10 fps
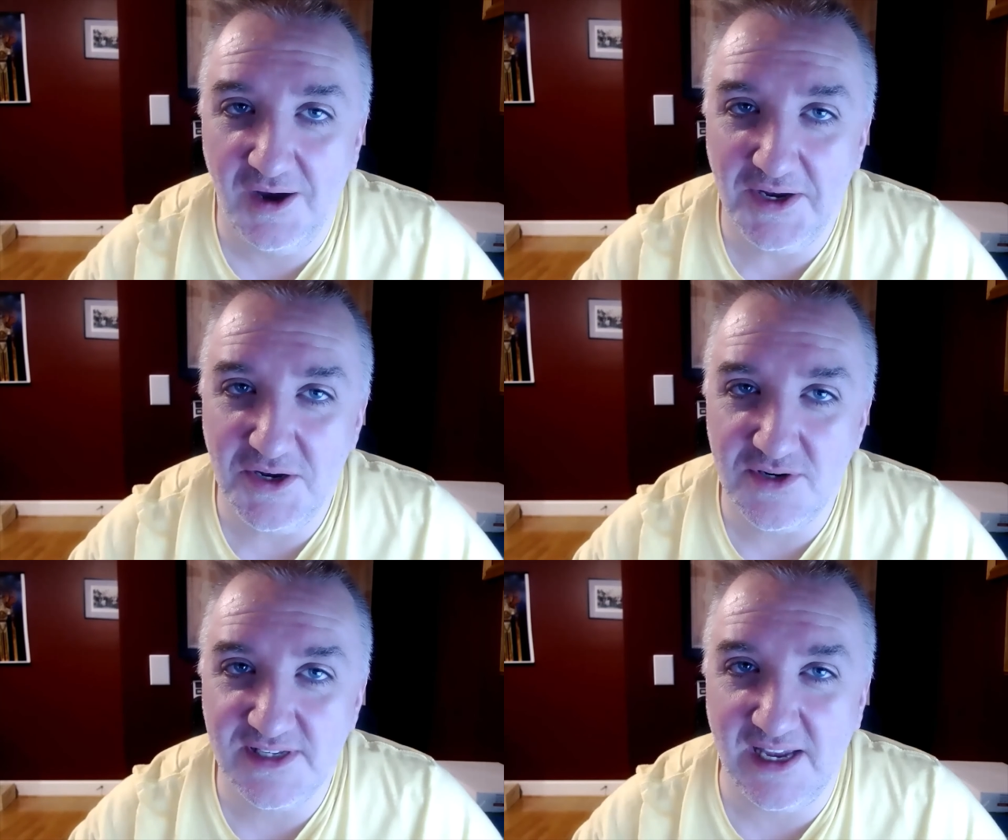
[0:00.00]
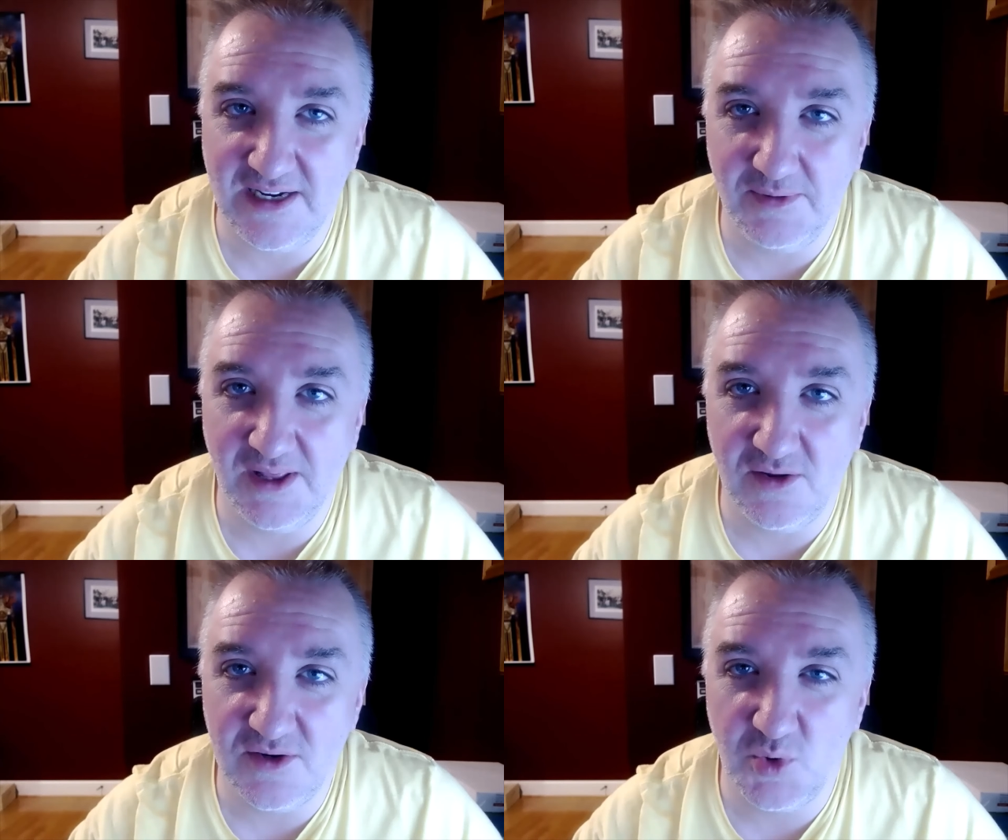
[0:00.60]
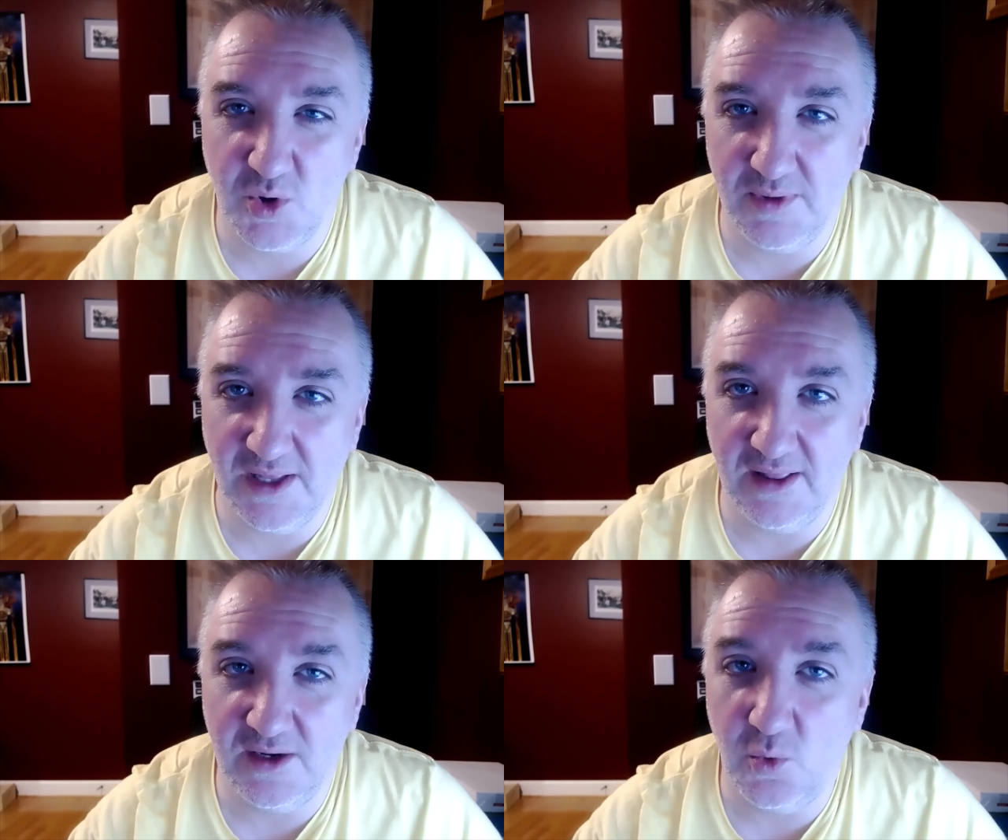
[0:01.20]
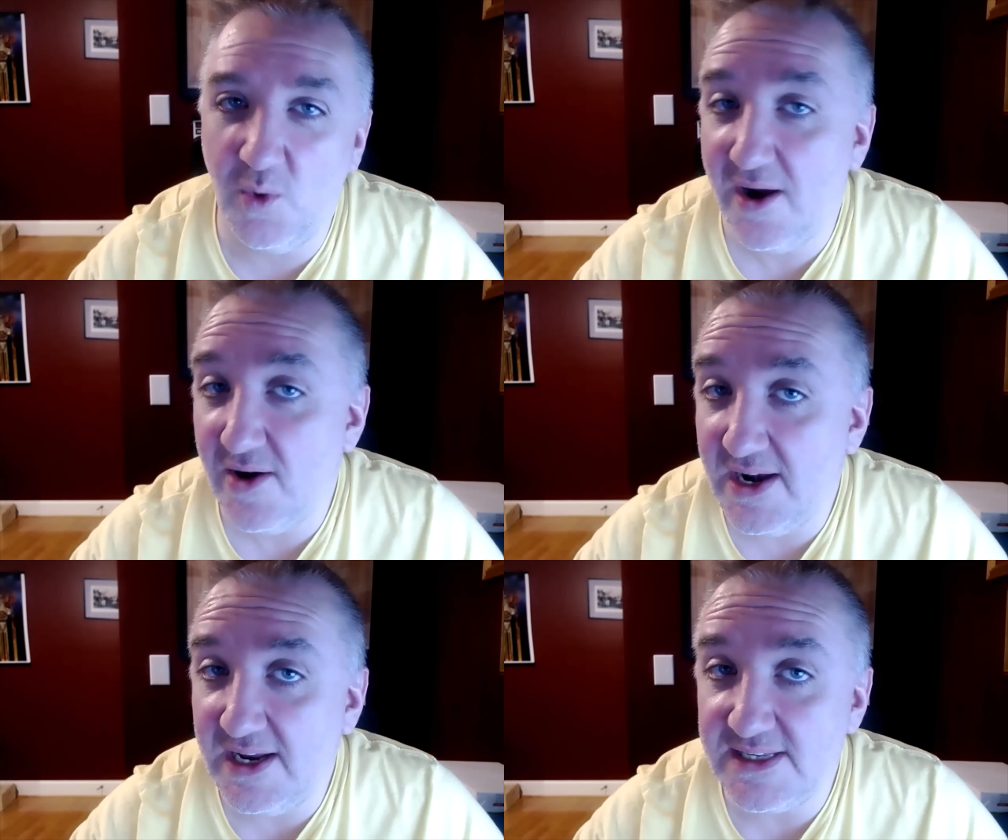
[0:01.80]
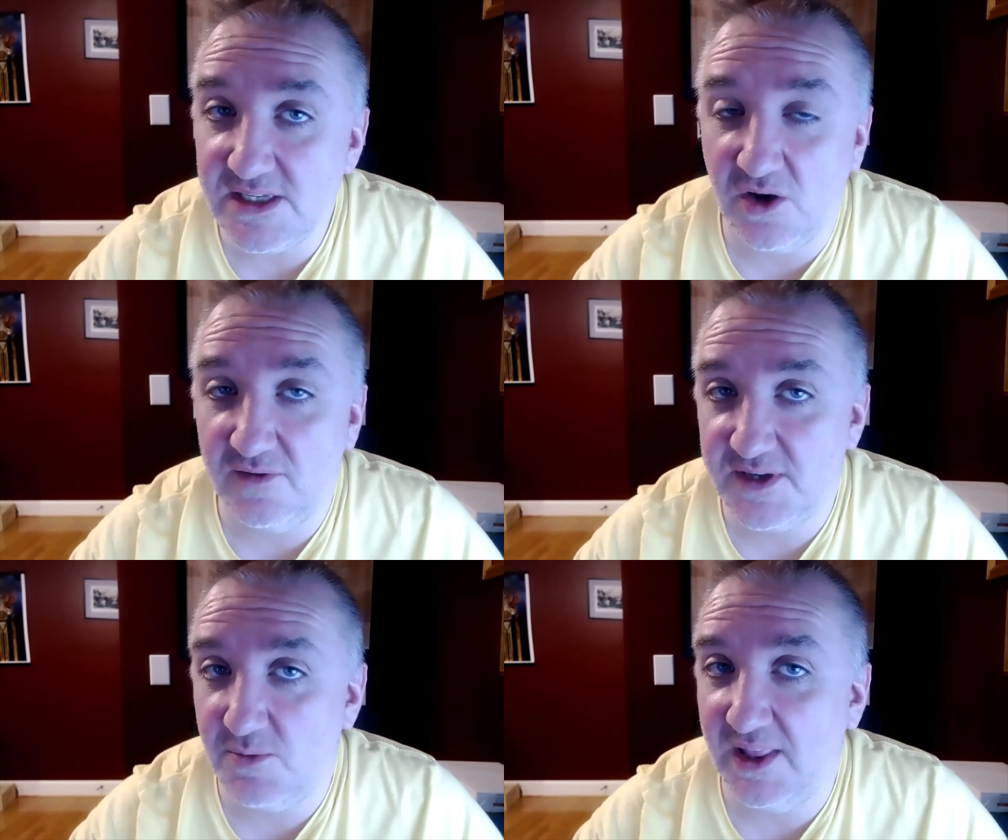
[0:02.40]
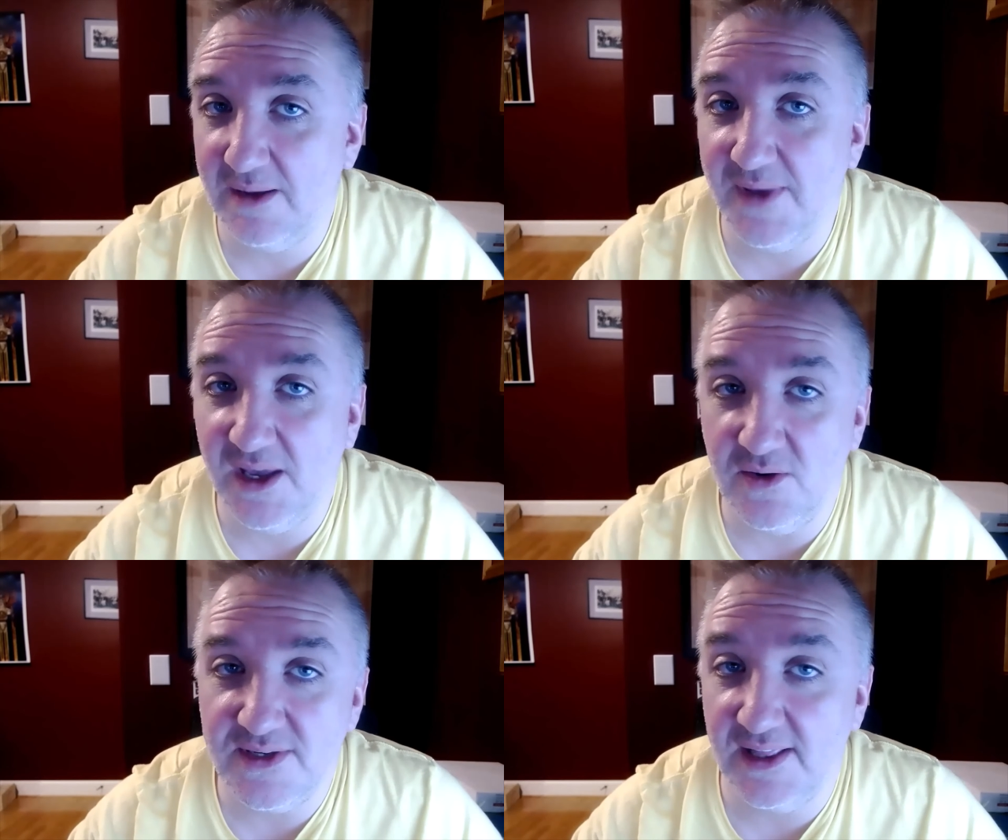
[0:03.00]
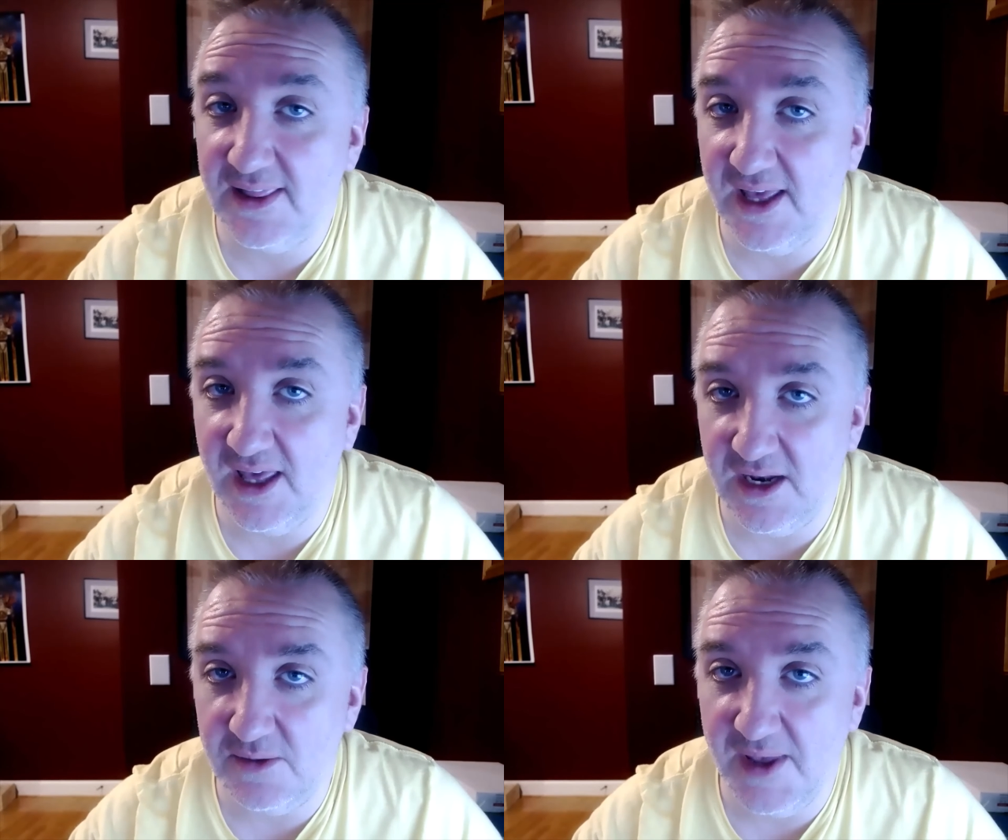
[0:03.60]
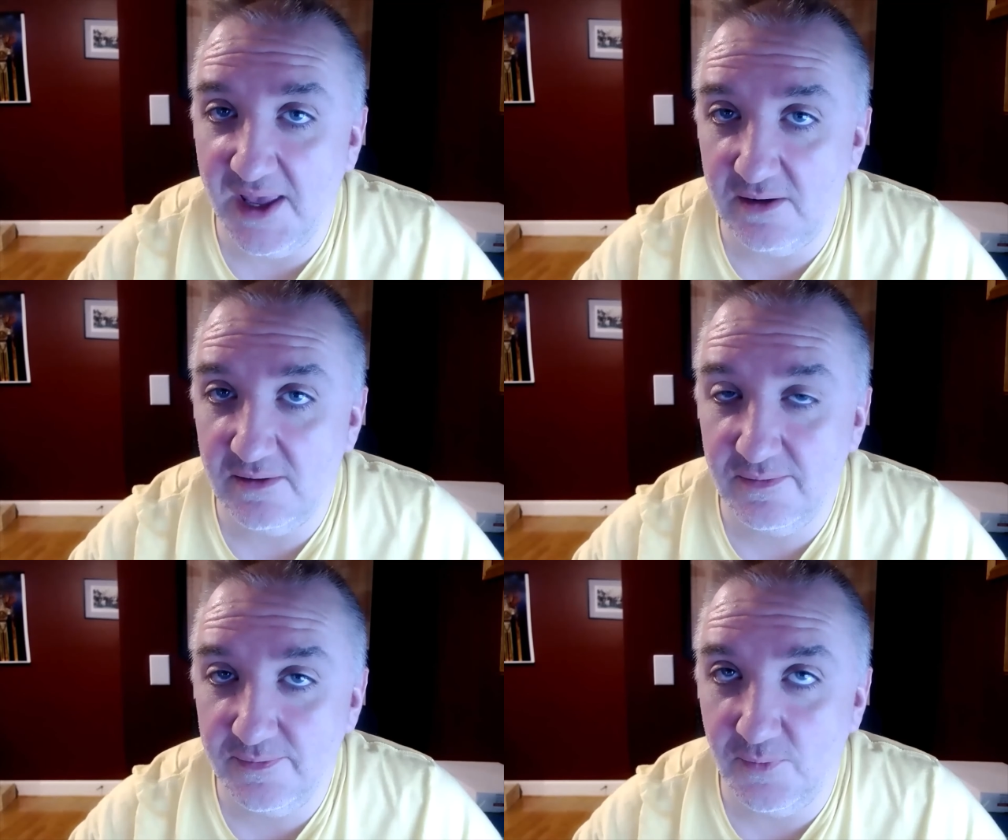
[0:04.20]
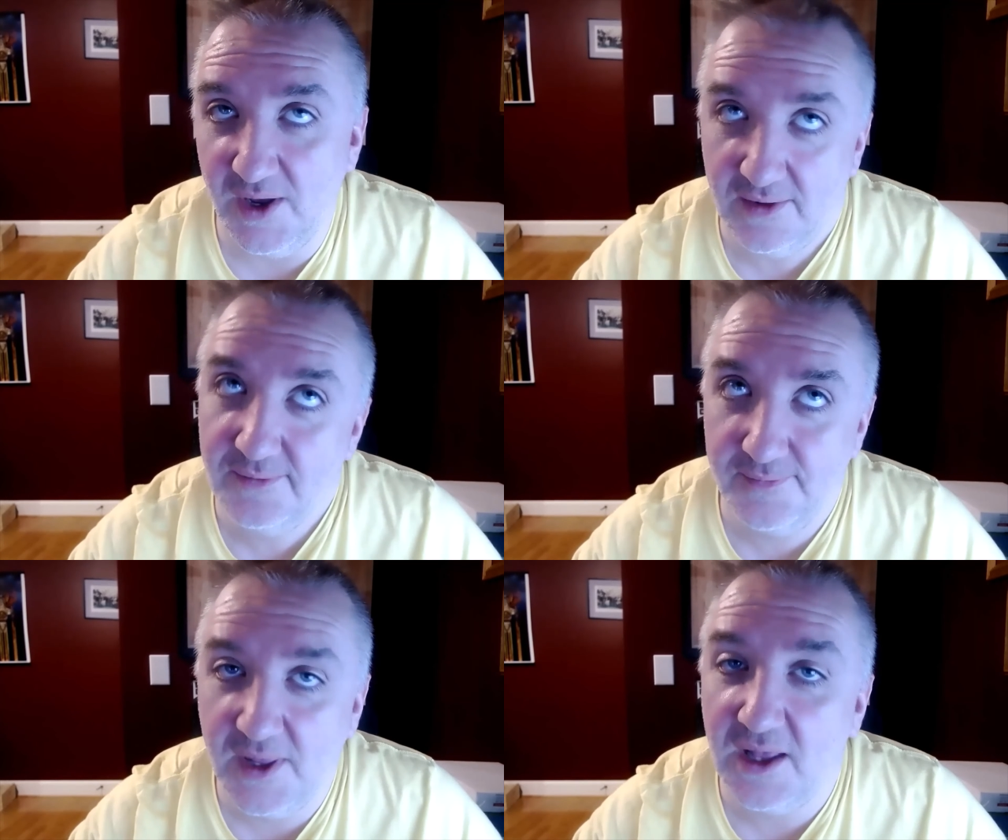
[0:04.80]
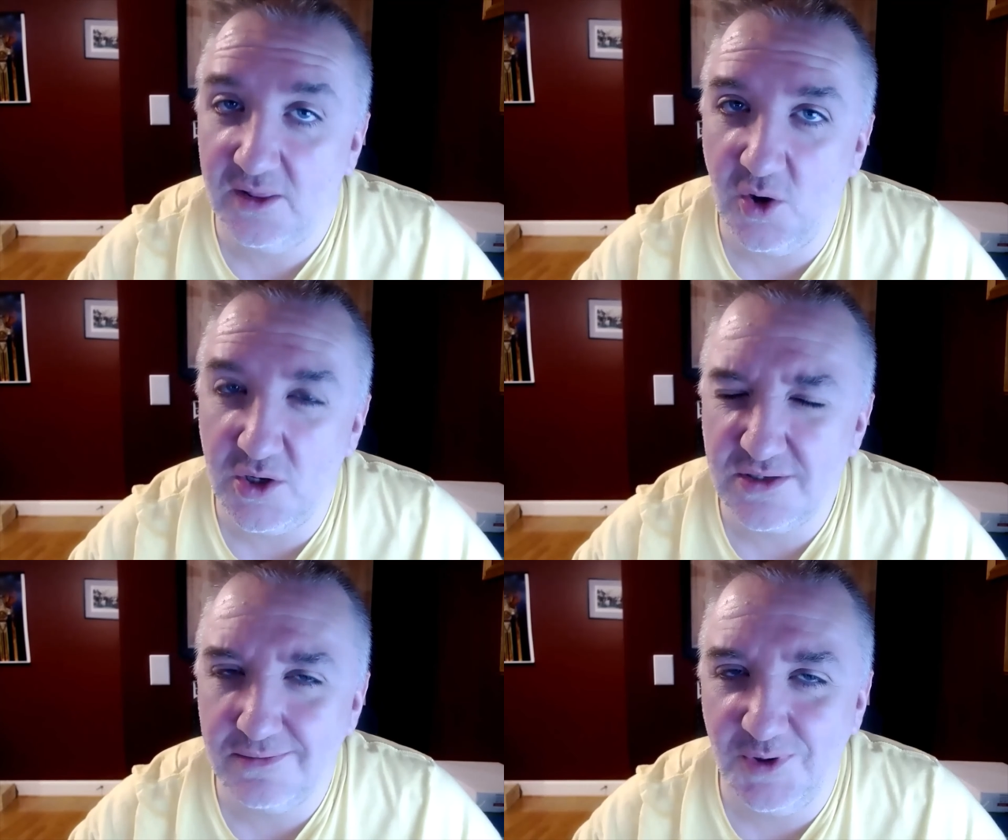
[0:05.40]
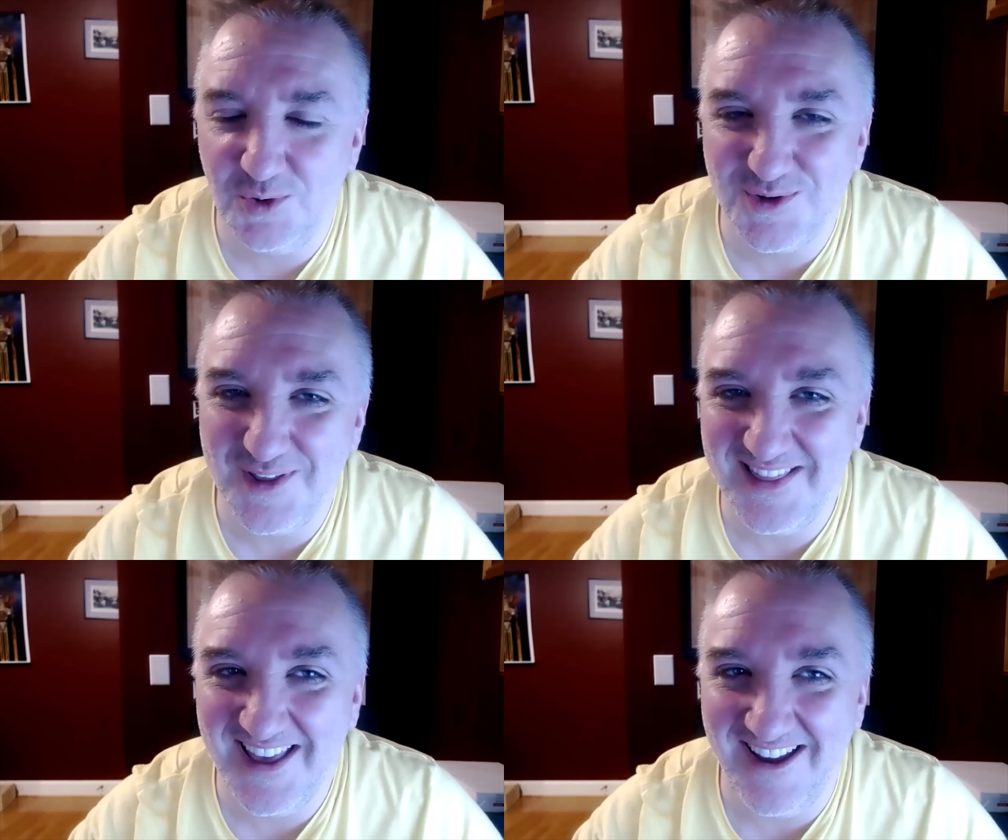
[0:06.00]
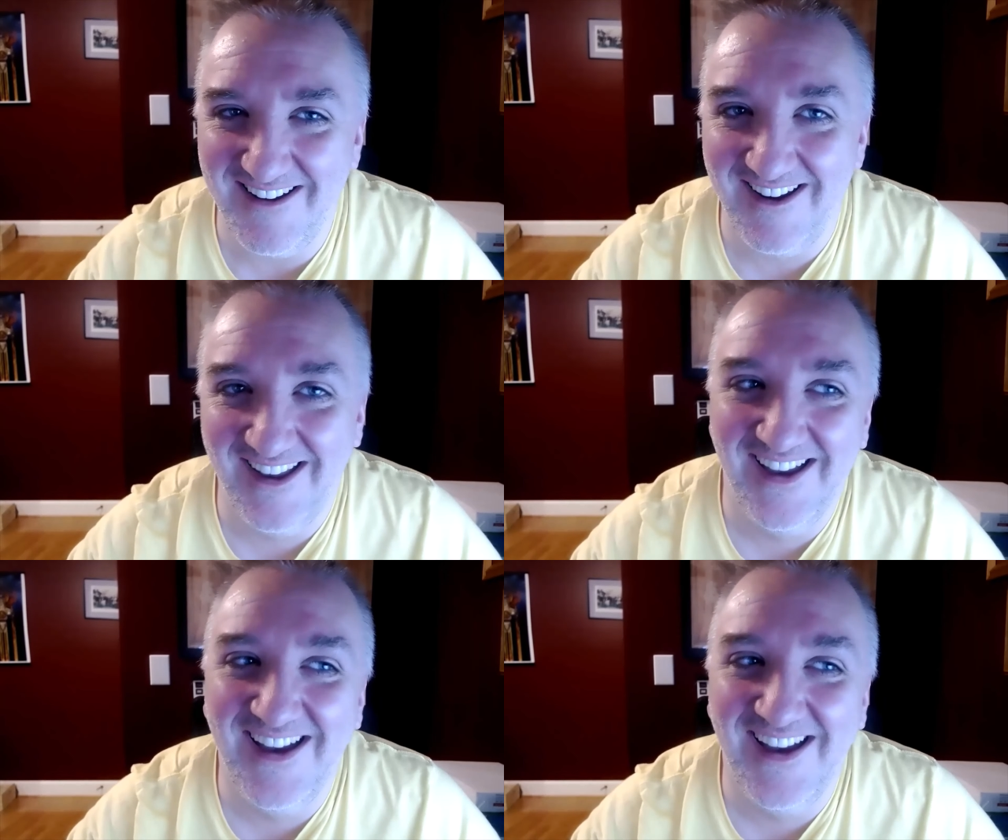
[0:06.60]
understandably there's probably a little wariness of someone like me who's a little bit, a lot older than they are.